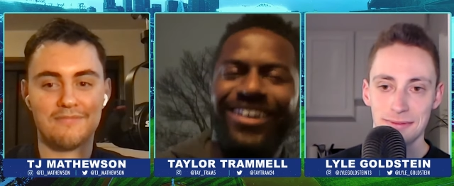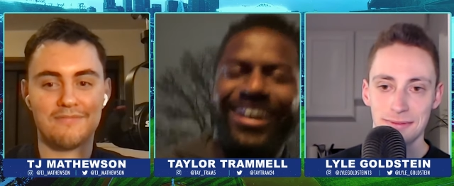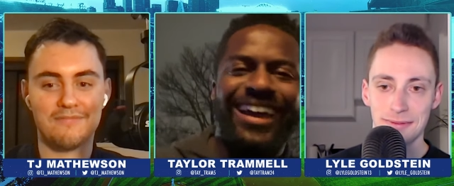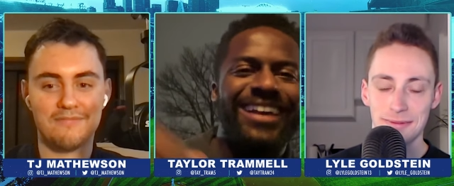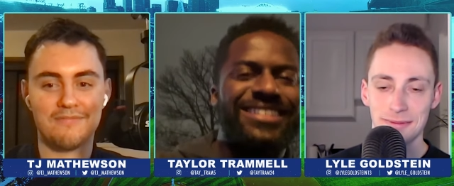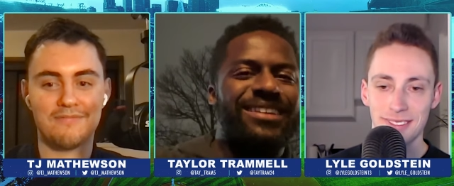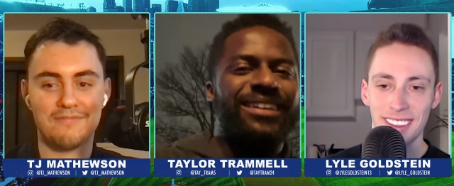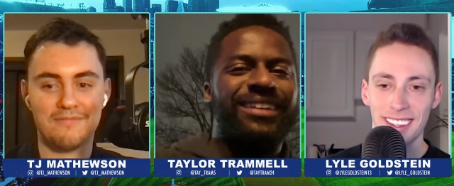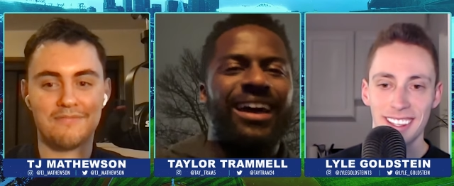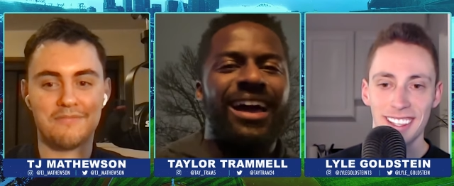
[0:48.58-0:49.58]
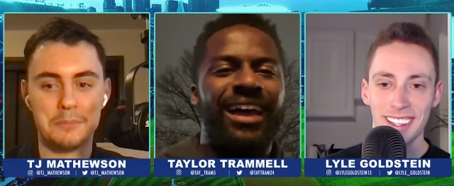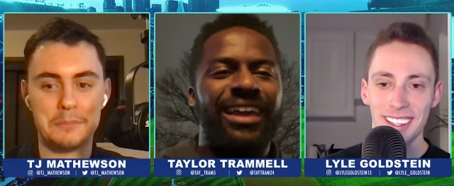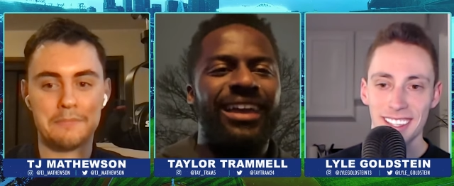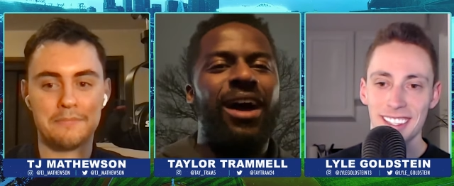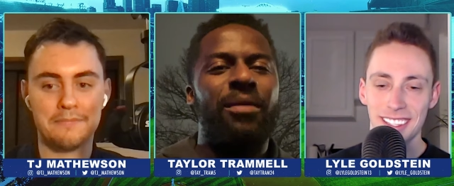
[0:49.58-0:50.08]
Speaker 1: so I guess it
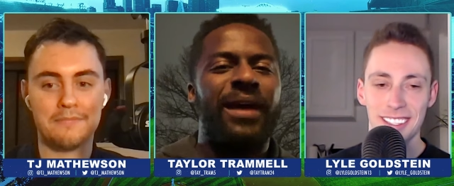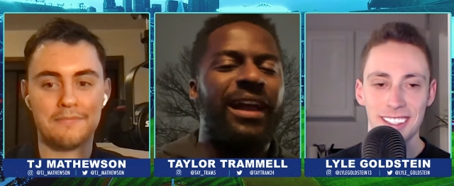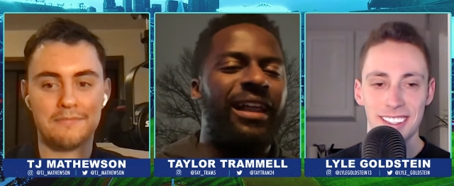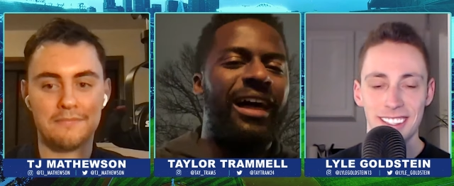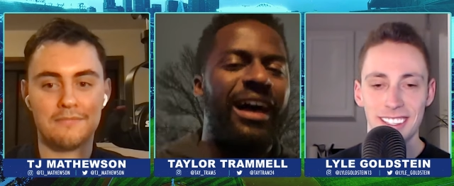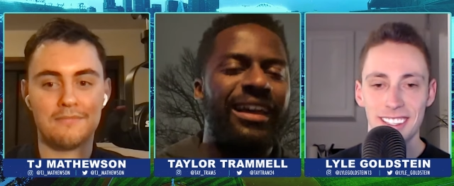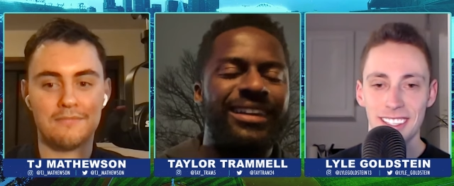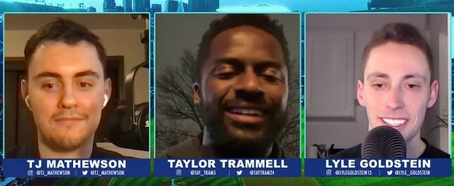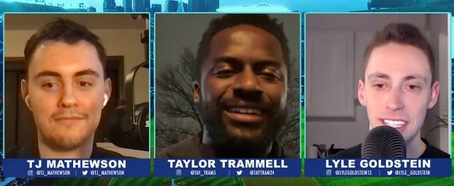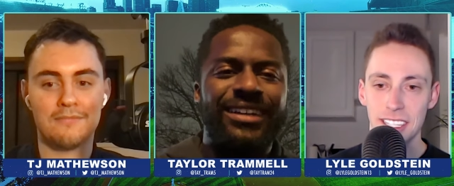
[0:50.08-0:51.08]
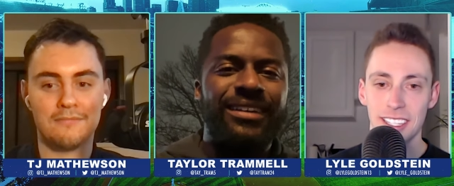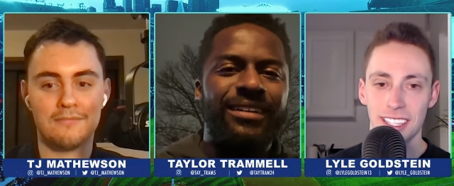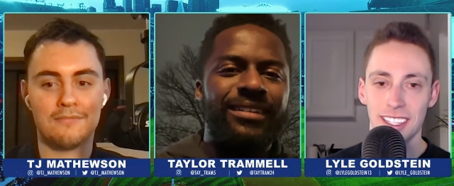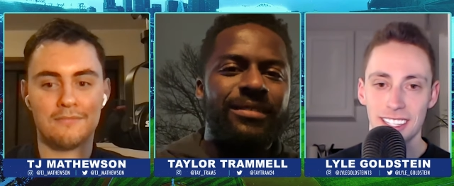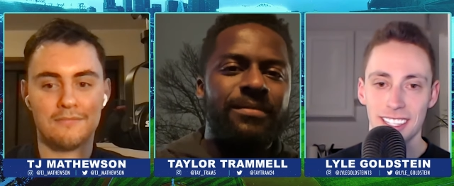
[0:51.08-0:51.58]
uh, it helped out a lot
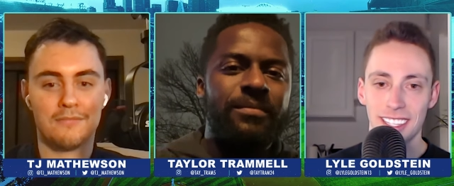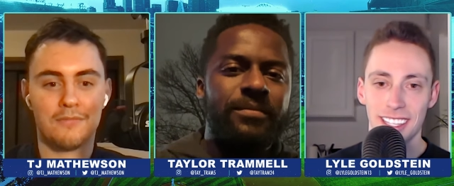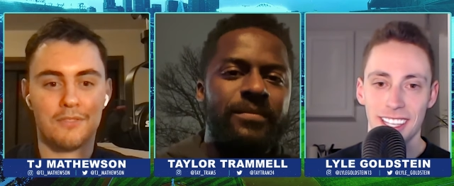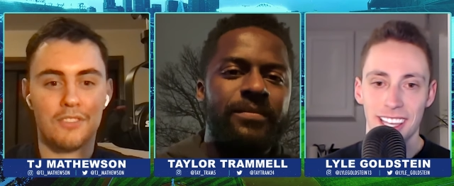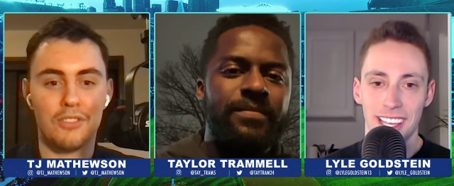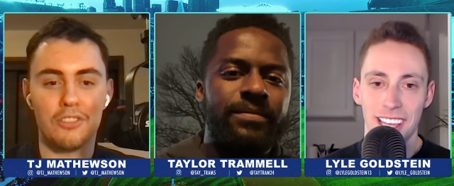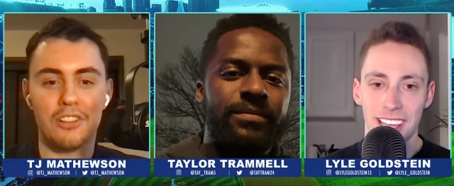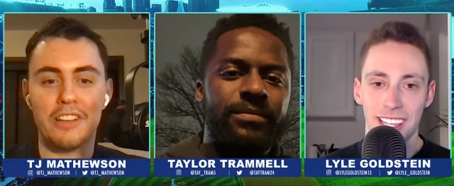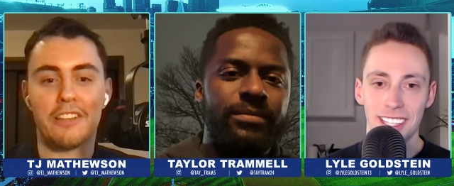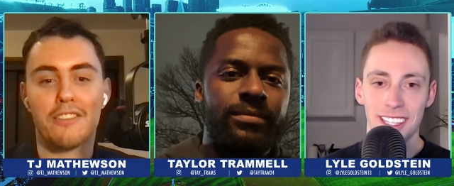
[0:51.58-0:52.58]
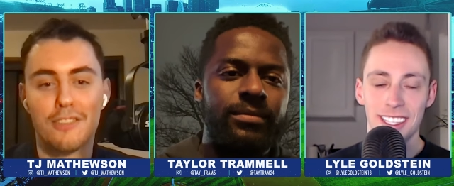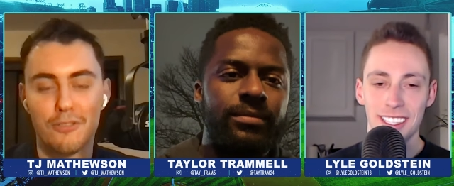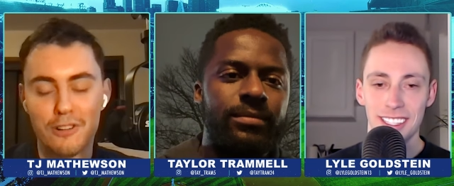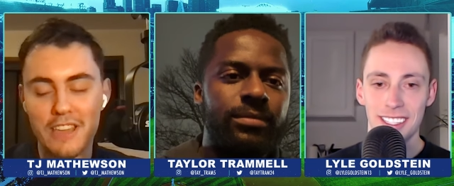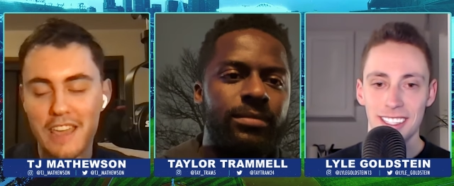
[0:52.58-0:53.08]
Speaker 2: they're like
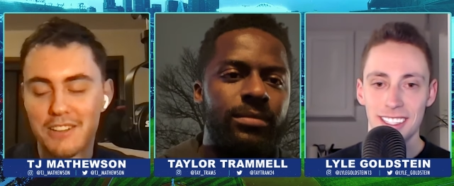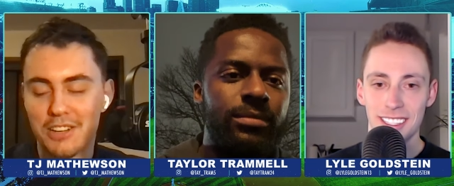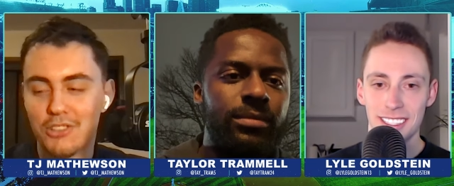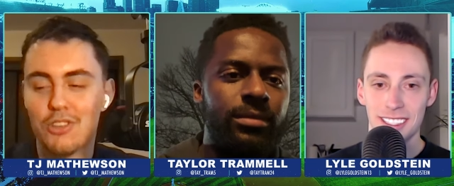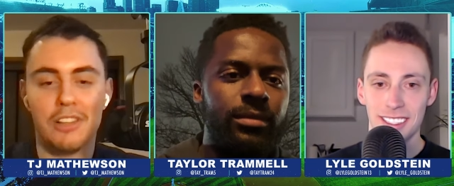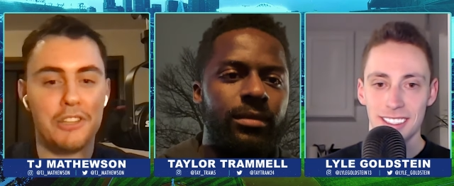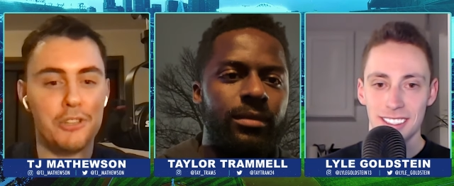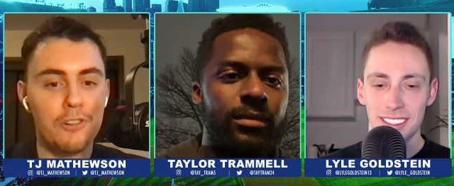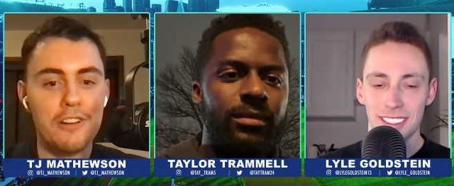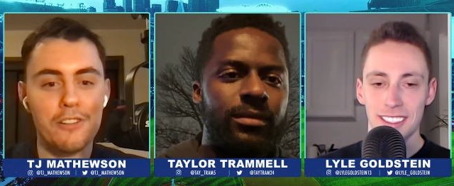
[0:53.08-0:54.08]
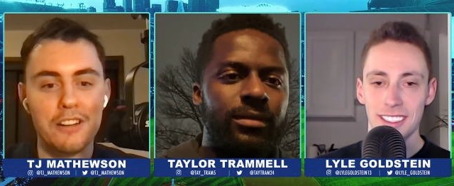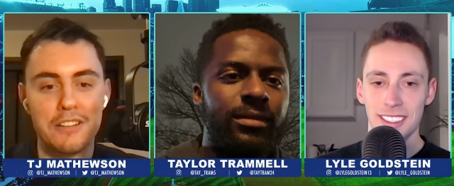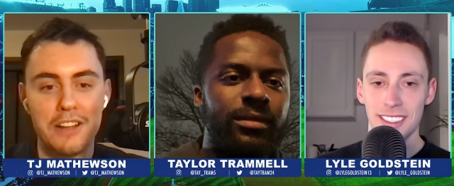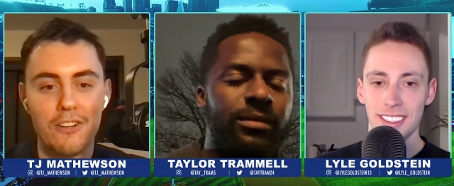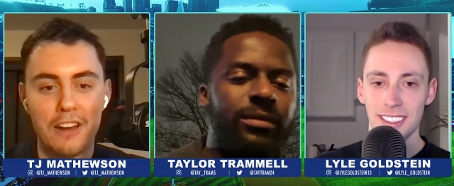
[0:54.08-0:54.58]
38 touch like you're
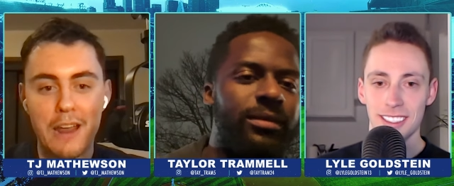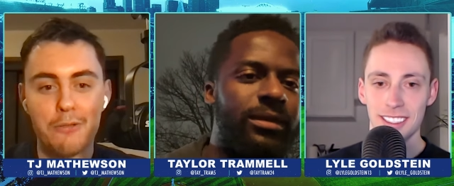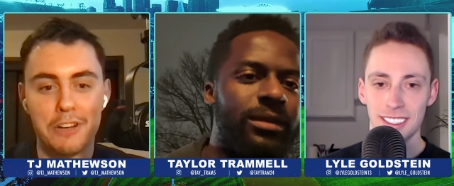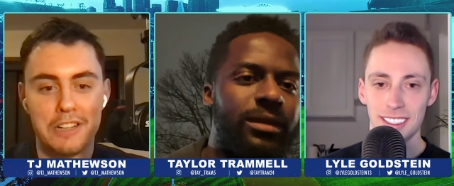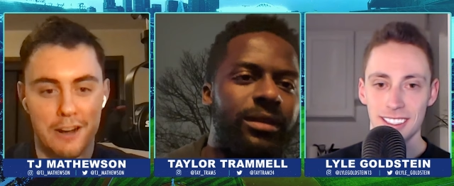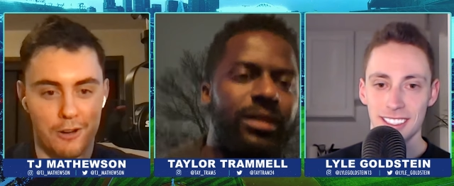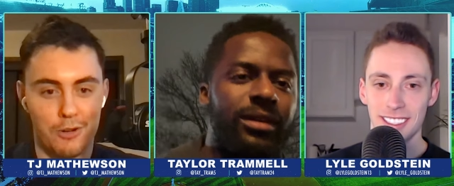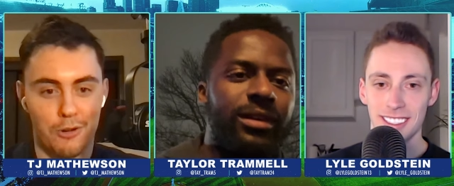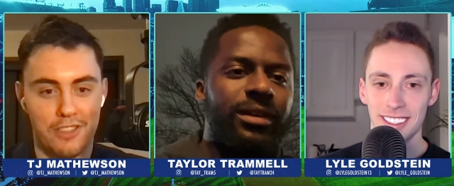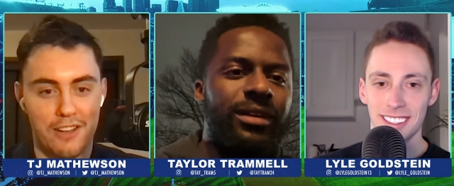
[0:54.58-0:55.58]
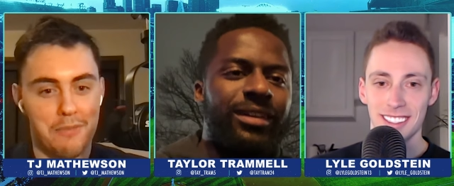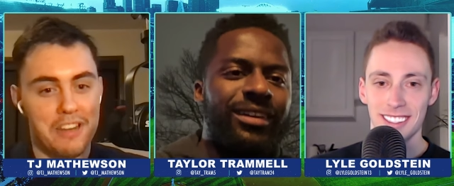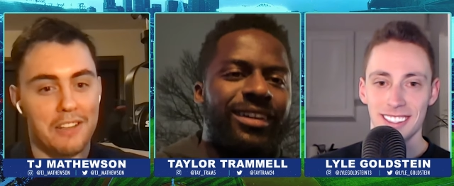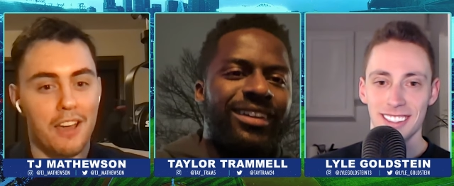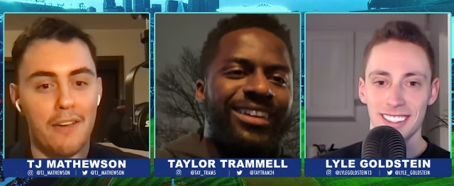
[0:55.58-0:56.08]
nearing Derrick Henry territory there. I
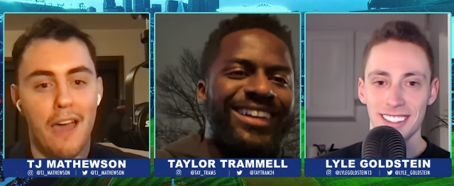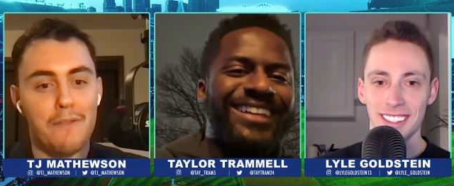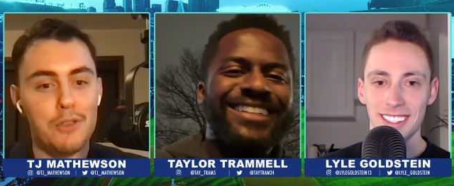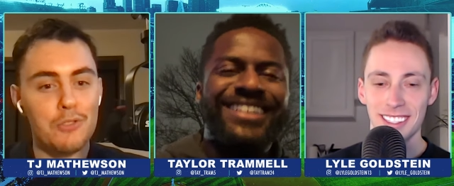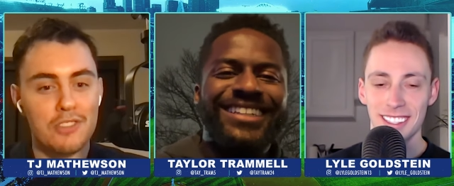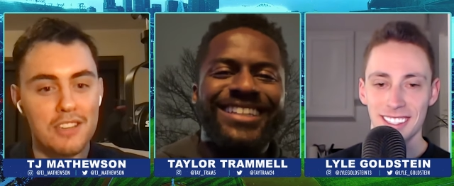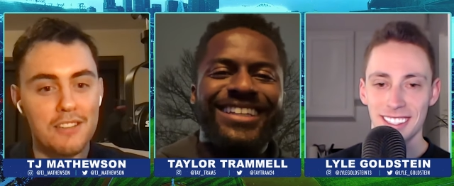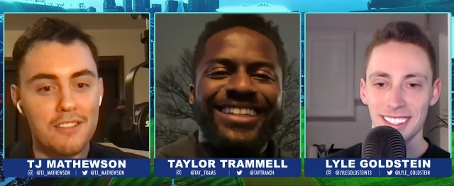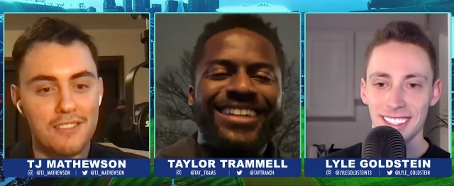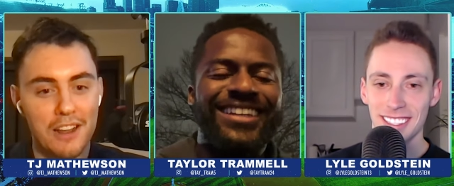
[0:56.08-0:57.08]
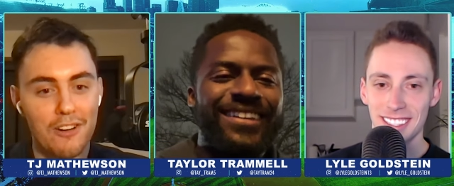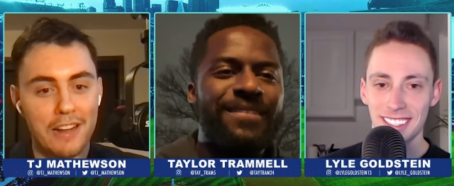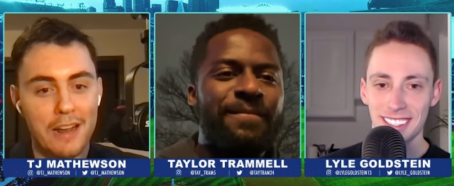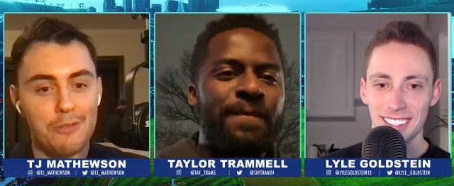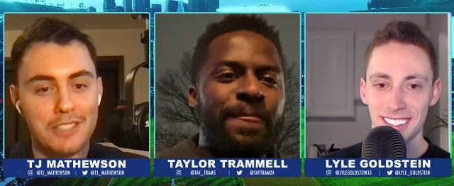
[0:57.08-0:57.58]
mean, uh, have you seen
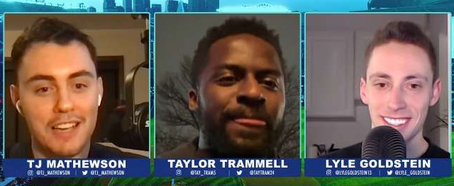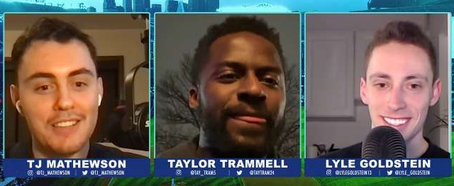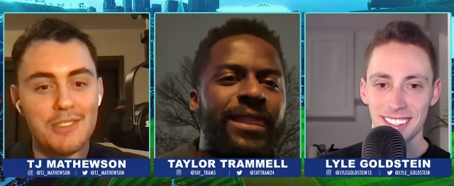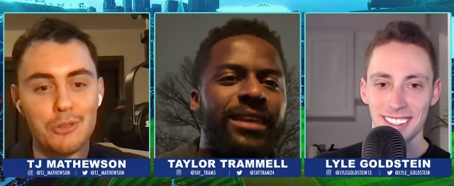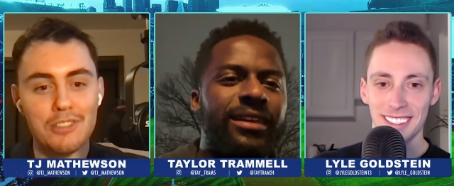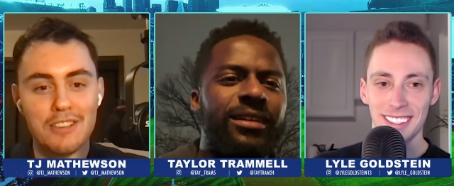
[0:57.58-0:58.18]
Derrick Henry's high school